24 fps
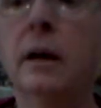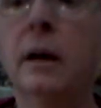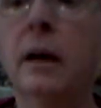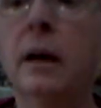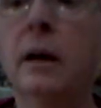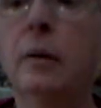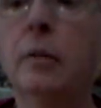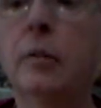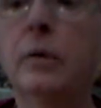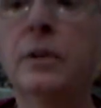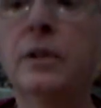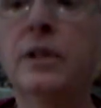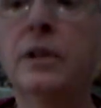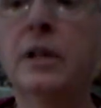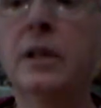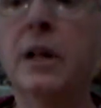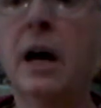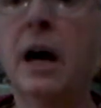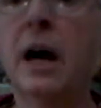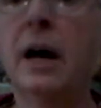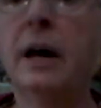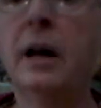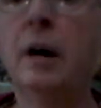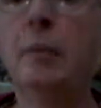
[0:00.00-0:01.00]
It will
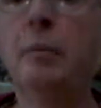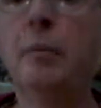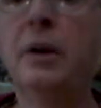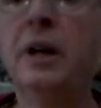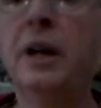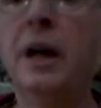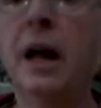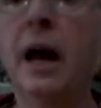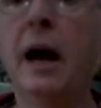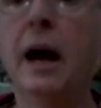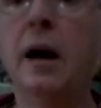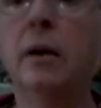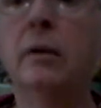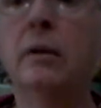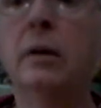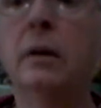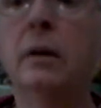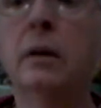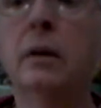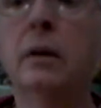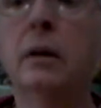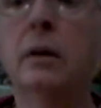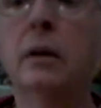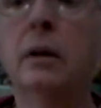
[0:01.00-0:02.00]
slide up and down
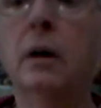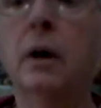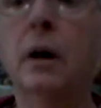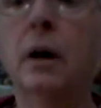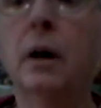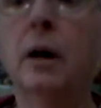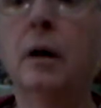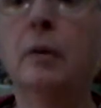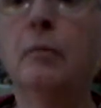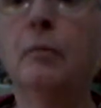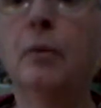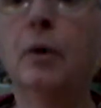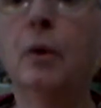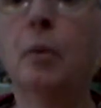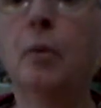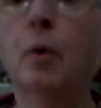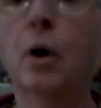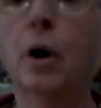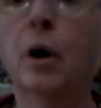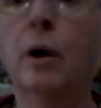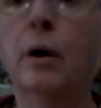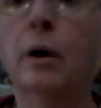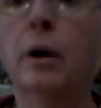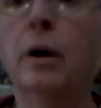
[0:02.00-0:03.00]
the
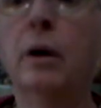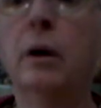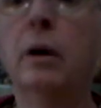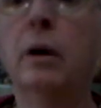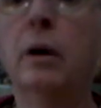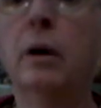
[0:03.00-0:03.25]
work.